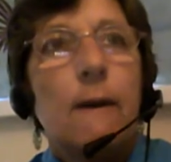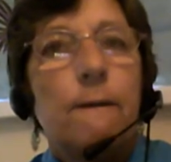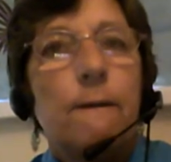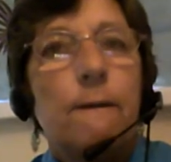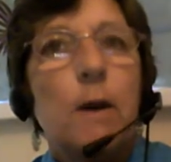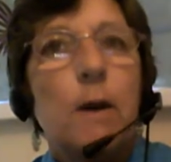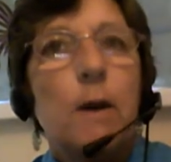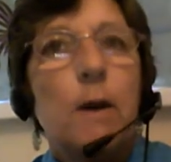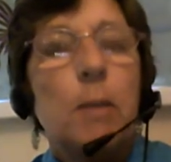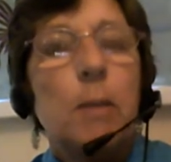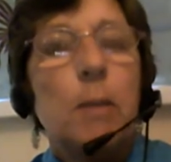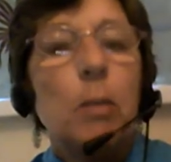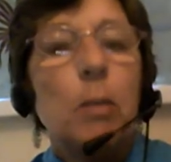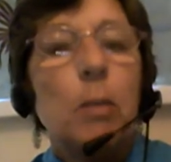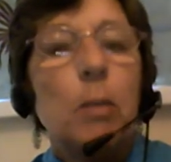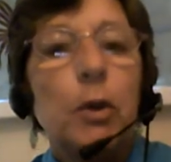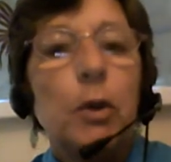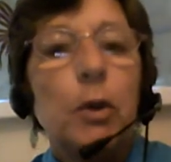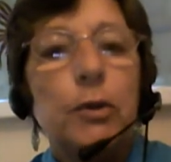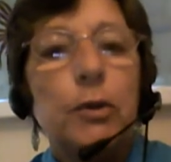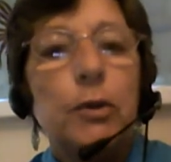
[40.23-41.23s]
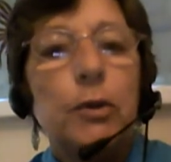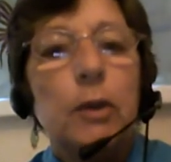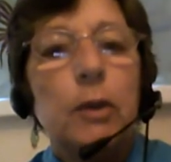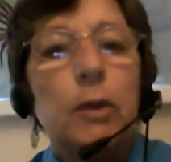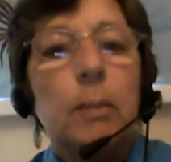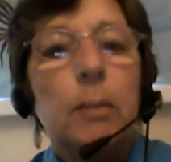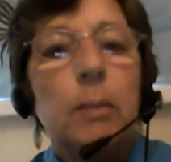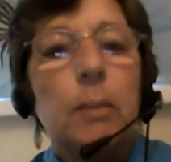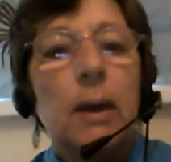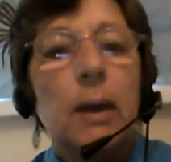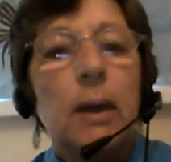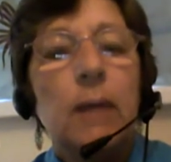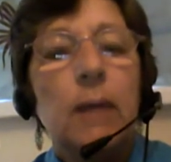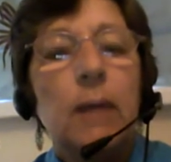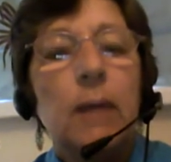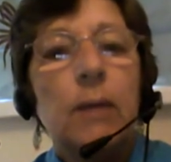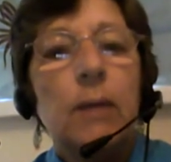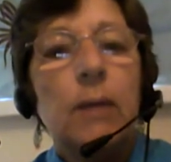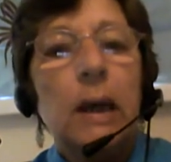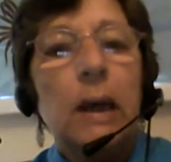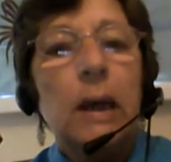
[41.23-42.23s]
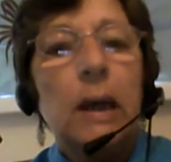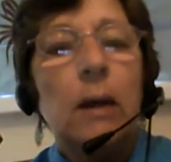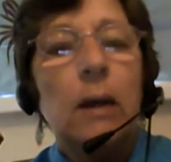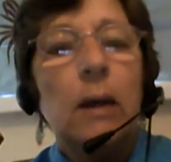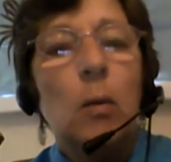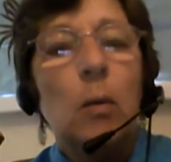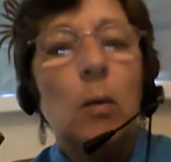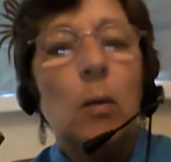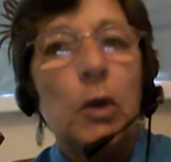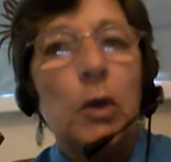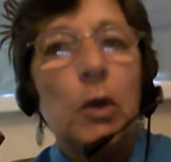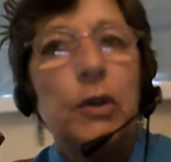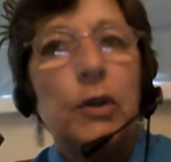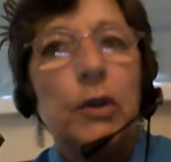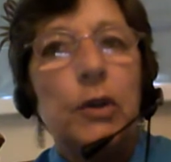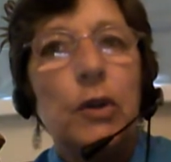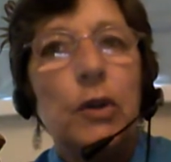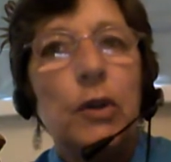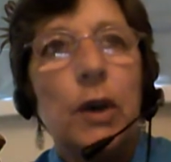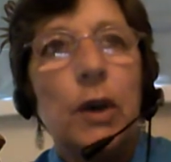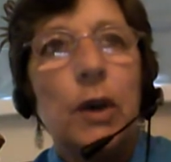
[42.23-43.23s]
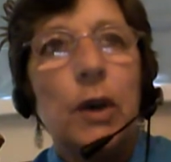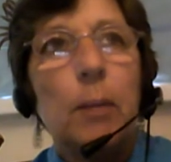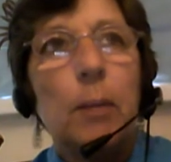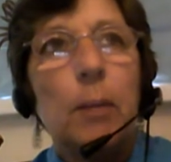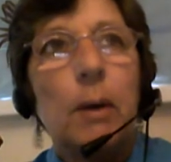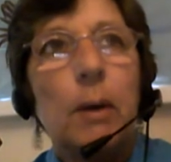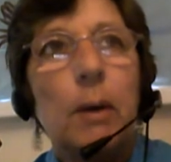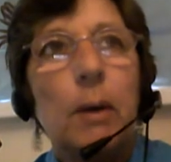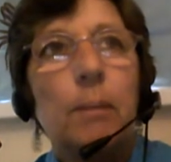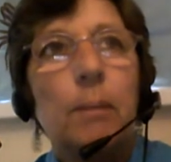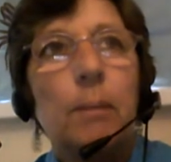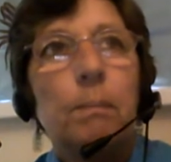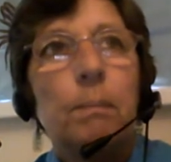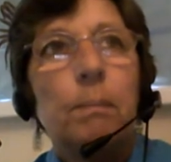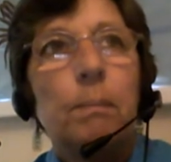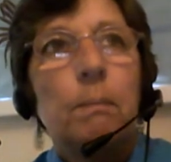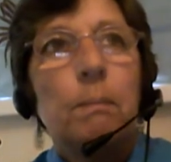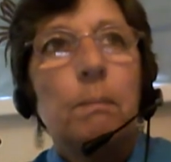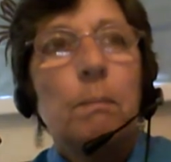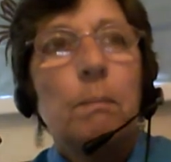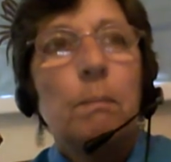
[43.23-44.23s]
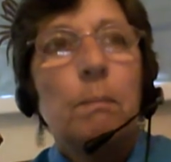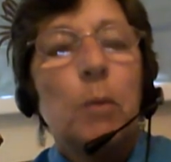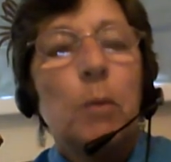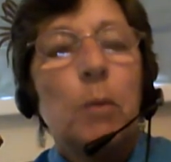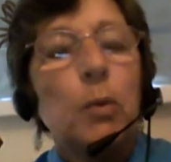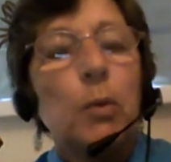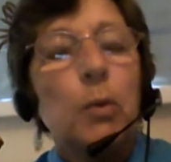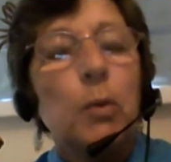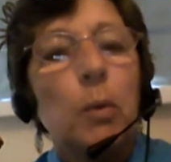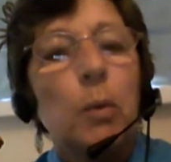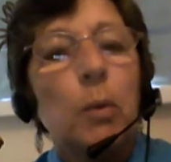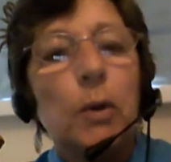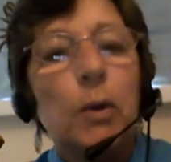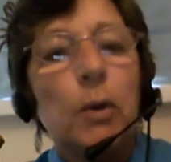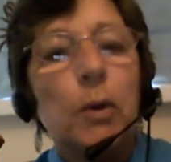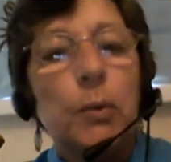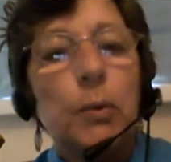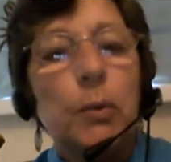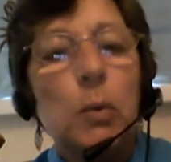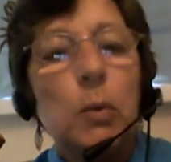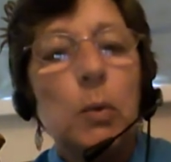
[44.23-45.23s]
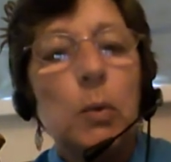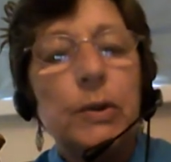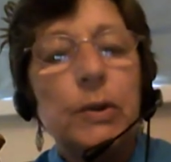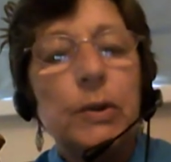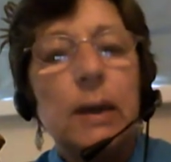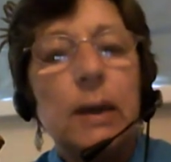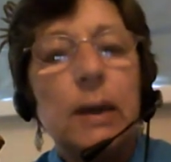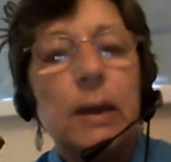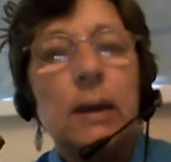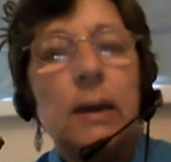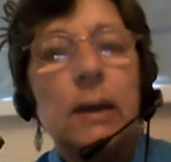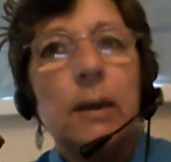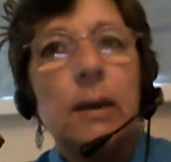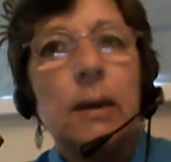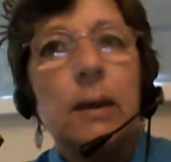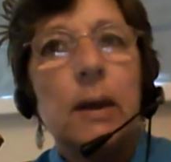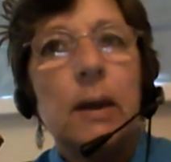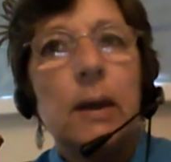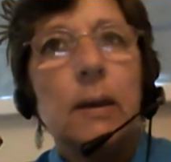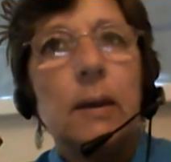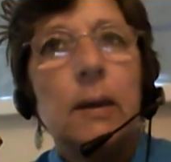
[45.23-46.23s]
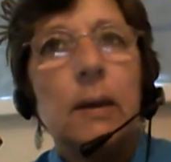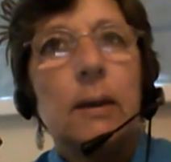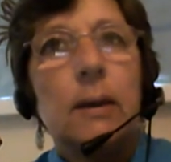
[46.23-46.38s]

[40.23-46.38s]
firm in what you truly believe, you know, and what you desire, but also work towards it, you know.